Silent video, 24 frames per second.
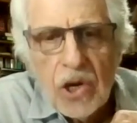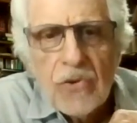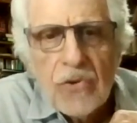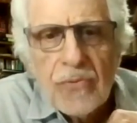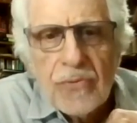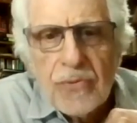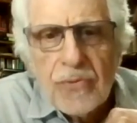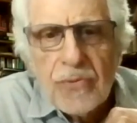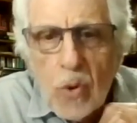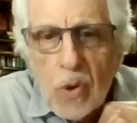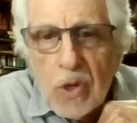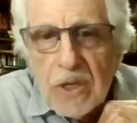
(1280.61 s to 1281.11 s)

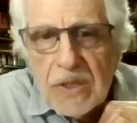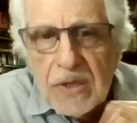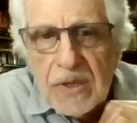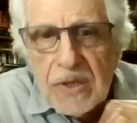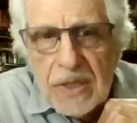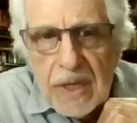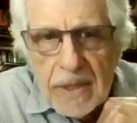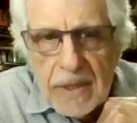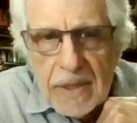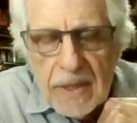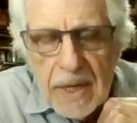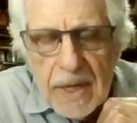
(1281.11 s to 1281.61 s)
Freud
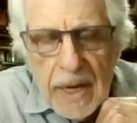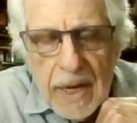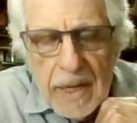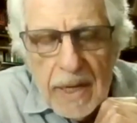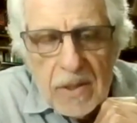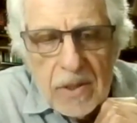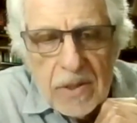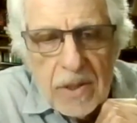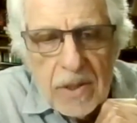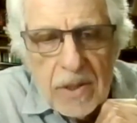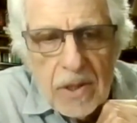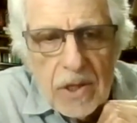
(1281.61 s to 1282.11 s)
said that.
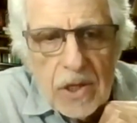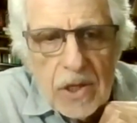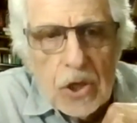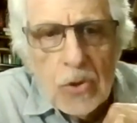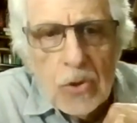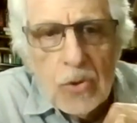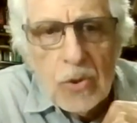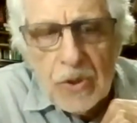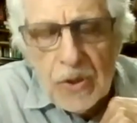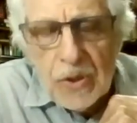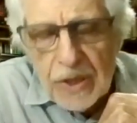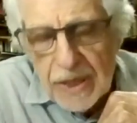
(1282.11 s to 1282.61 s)

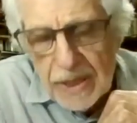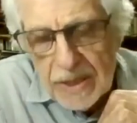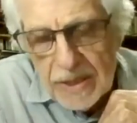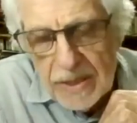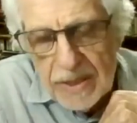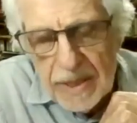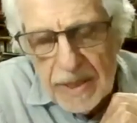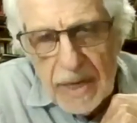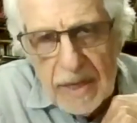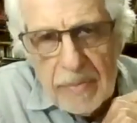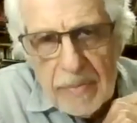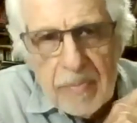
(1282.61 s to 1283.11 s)
Jung said
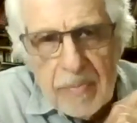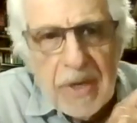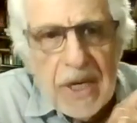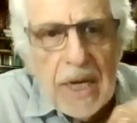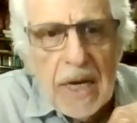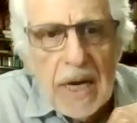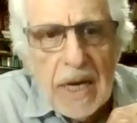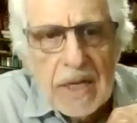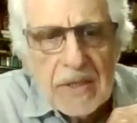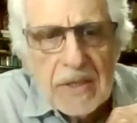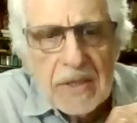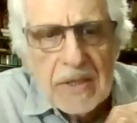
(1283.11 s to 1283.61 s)
that,
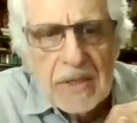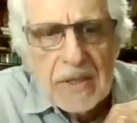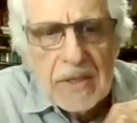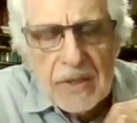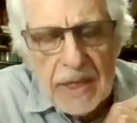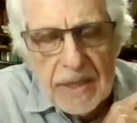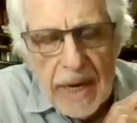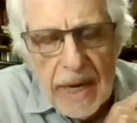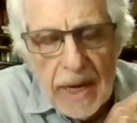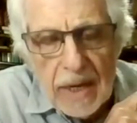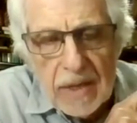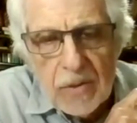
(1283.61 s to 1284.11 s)
Bion
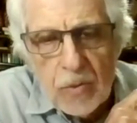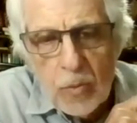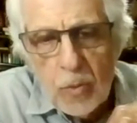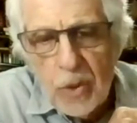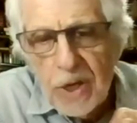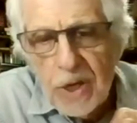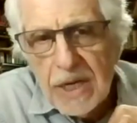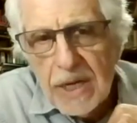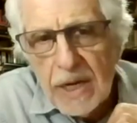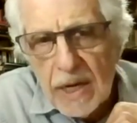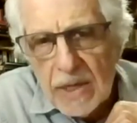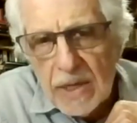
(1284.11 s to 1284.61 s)
said that,
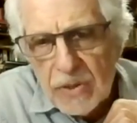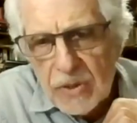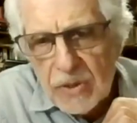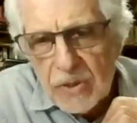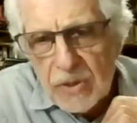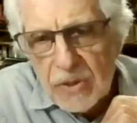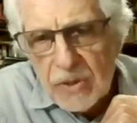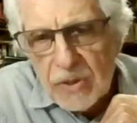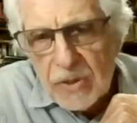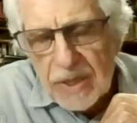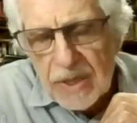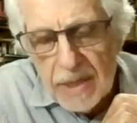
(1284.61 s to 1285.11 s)

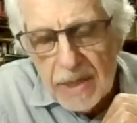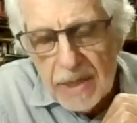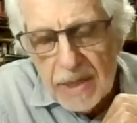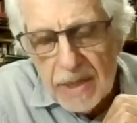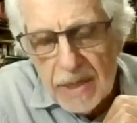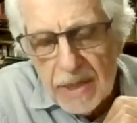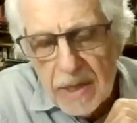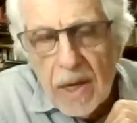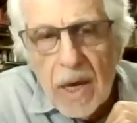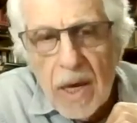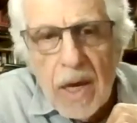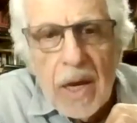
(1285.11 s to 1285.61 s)
Winnicott said
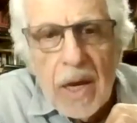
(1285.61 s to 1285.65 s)
that.